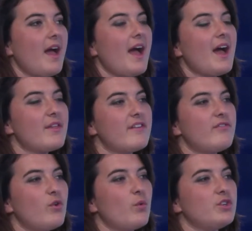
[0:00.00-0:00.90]
How,
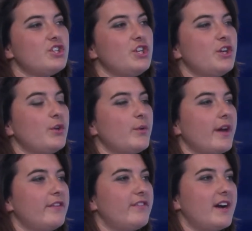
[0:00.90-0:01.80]
therefore, would you
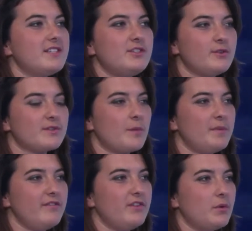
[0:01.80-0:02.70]
advise
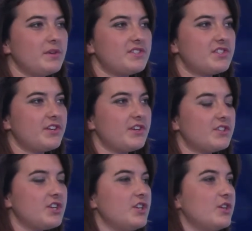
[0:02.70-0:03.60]
Dukascopy viewers
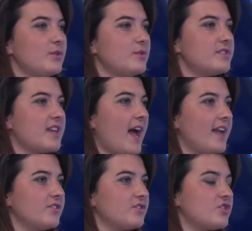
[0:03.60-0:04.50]
to use
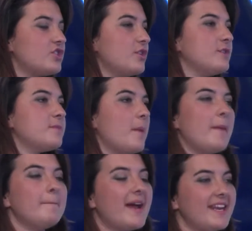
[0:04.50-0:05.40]
and choose
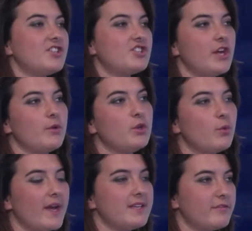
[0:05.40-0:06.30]
and manage, you know,
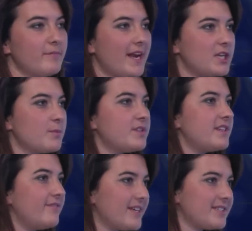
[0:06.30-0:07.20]
new ways of management
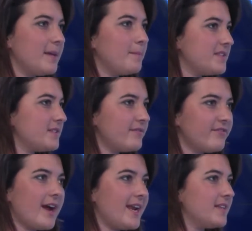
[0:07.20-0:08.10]
and investing in business
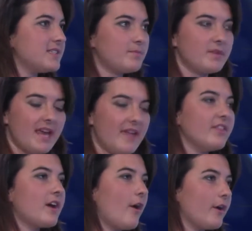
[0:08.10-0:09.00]
and finance
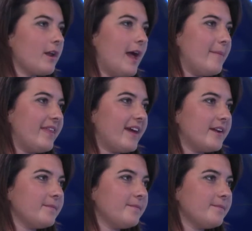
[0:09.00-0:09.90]
in the current climate then?